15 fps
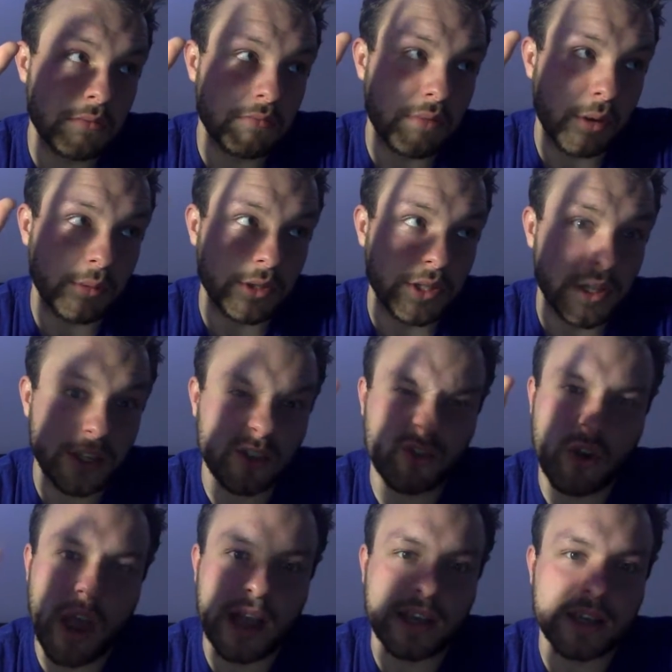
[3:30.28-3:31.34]
probably
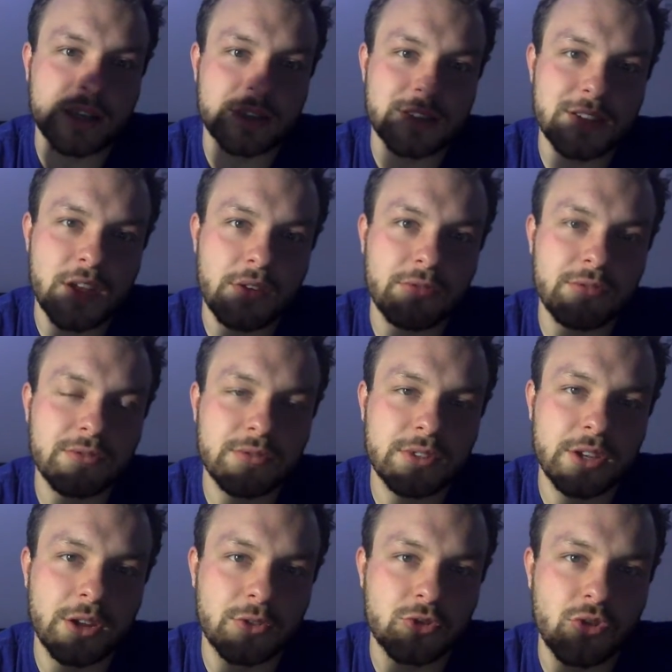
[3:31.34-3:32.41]
tracking stuff,
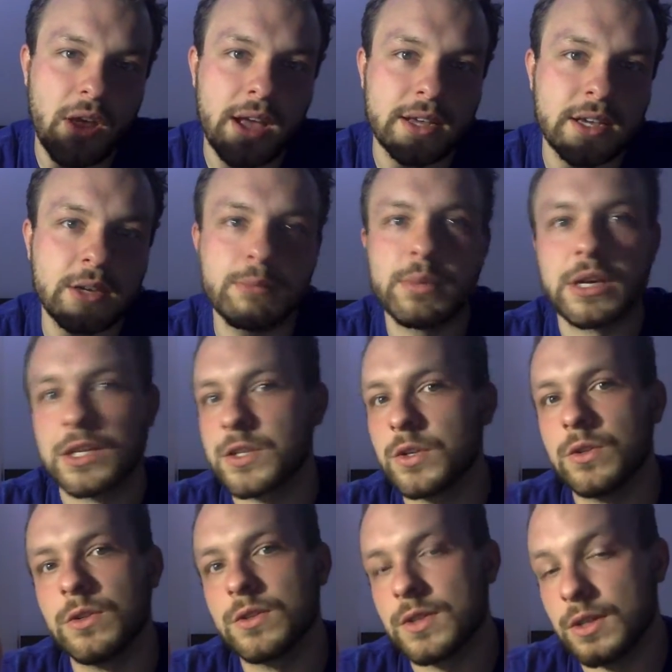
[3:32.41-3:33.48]
tracking
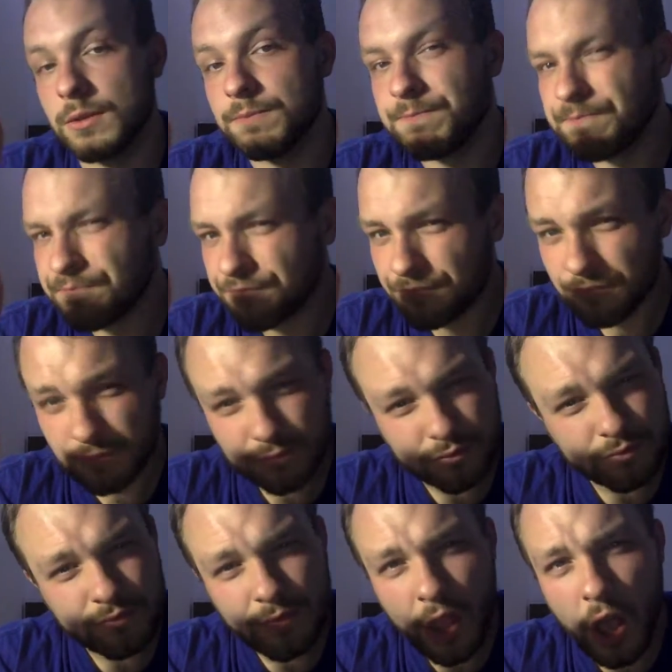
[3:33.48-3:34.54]
pixels and
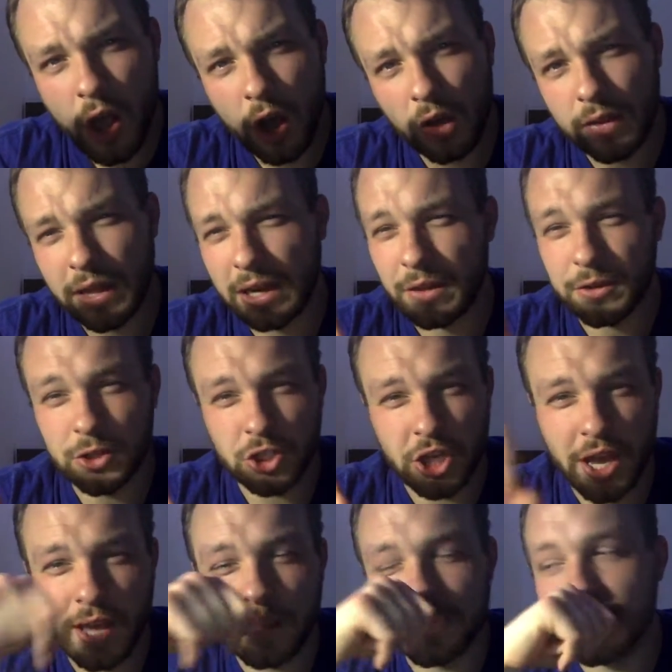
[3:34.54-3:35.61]
all that other
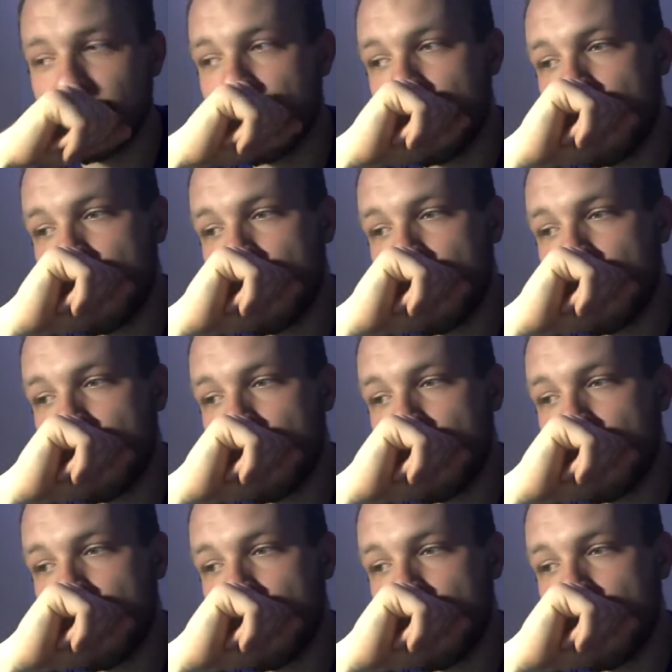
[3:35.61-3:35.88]
jazz.